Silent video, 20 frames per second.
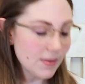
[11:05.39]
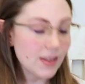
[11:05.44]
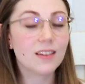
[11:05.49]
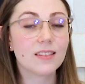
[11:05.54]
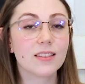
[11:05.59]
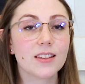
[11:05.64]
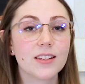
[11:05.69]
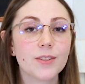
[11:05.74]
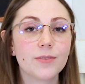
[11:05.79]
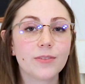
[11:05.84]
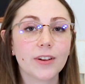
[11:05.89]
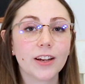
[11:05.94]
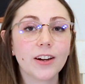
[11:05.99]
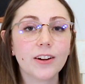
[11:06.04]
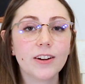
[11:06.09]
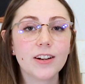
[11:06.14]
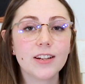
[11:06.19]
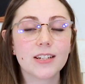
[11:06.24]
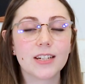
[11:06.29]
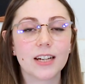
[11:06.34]
this figure
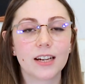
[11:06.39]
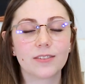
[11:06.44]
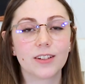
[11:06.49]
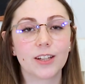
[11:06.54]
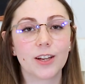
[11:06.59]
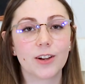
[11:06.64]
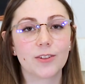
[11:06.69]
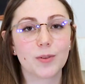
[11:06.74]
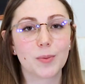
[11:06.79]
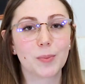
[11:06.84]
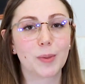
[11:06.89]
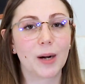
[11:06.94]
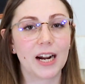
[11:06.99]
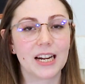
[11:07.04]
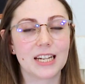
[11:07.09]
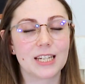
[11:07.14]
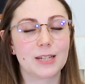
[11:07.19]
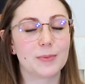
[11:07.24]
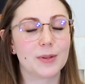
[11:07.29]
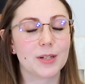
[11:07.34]
is definitely
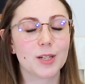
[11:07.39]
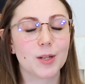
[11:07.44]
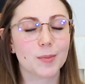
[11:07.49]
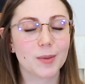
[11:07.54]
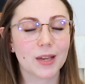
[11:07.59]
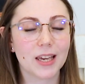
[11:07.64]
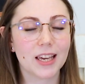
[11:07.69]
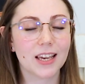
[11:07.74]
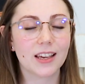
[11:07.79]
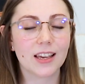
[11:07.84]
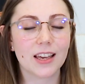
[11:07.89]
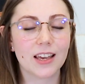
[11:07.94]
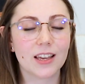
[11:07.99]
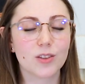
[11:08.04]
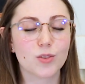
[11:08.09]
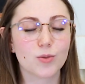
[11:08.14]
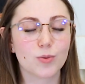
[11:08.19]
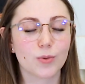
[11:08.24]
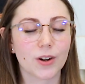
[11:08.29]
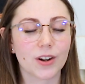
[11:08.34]
overpriced, but to me, he
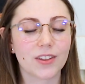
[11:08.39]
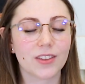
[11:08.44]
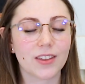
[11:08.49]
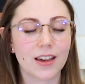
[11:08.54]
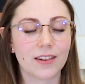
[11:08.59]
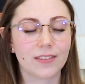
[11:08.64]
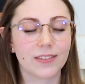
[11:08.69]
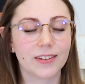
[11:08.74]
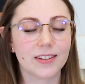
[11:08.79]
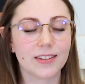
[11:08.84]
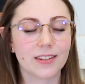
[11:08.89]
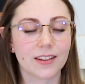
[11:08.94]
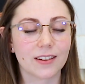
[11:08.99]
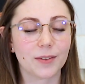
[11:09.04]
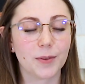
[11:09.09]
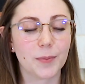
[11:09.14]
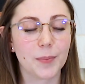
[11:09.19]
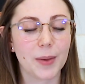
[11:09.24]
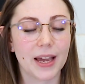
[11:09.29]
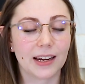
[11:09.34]
is worth every single
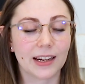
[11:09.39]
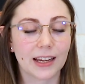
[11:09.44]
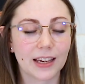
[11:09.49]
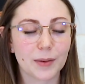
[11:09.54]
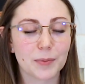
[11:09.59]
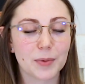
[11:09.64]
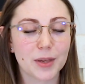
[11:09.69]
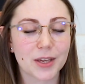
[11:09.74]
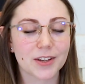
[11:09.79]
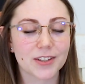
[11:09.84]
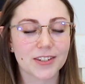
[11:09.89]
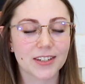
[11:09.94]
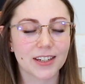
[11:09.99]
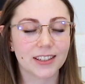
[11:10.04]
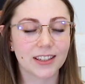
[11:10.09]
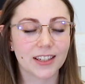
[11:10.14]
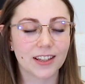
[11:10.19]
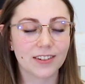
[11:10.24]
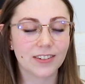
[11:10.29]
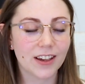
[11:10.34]
penny because I
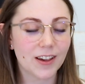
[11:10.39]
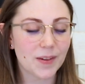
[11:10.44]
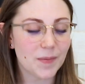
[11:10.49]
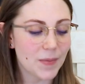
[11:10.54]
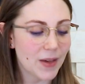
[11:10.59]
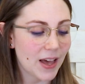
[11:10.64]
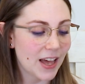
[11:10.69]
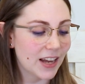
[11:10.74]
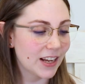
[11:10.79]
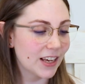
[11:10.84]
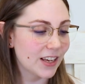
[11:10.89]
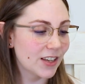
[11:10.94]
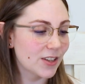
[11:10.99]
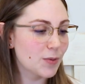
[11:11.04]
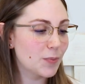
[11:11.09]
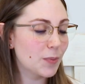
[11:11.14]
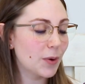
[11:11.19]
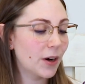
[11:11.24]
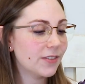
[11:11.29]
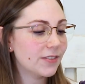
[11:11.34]
love him and he is
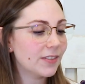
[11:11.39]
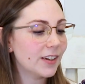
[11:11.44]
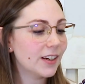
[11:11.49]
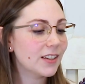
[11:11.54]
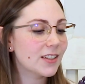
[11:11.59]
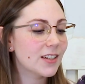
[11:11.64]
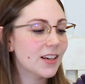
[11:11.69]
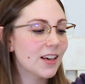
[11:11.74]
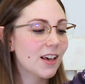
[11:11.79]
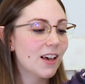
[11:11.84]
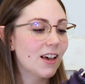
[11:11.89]
perfect.